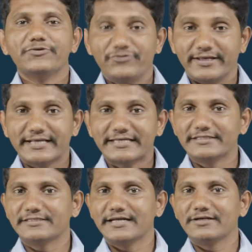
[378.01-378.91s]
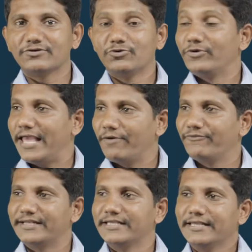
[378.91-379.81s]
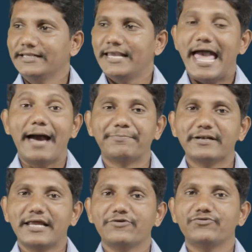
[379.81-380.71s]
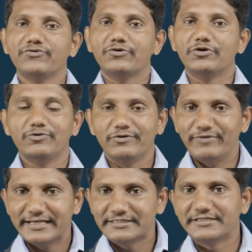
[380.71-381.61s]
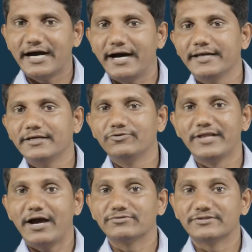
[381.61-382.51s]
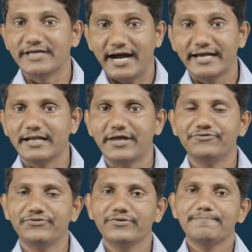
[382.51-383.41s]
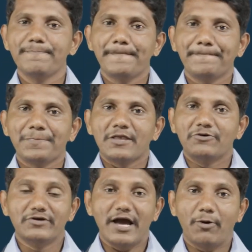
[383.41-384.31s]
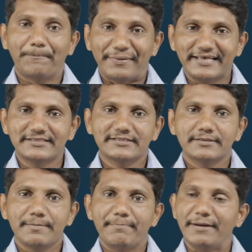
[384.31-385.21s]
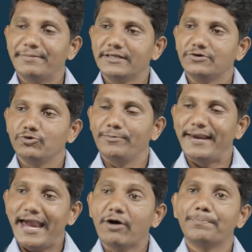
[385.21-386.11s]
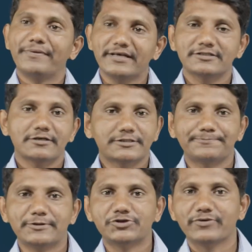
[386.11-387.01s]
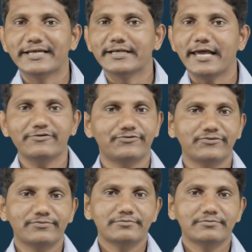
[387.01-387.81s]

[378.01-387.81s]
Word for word: If you are a Christian, you will have very happy life. You will very joy. You will have joy life. You will have peace. Maybe you may have peace spiritually life.